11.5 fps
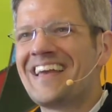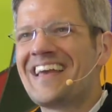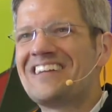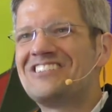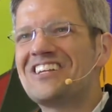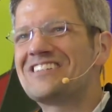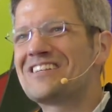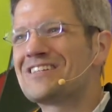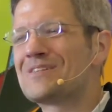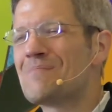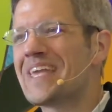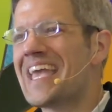And Jesus
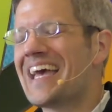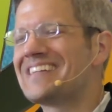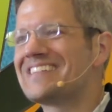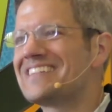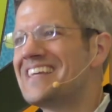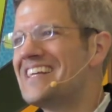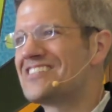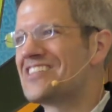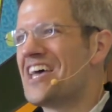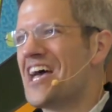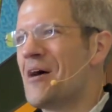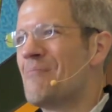began to teach
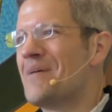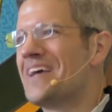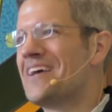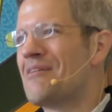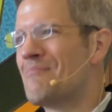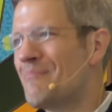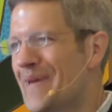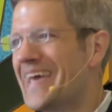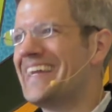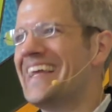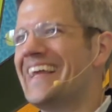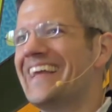them
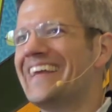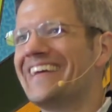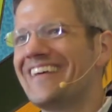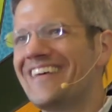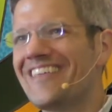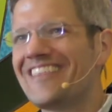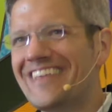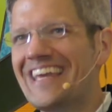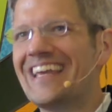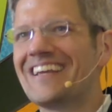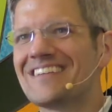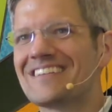many things.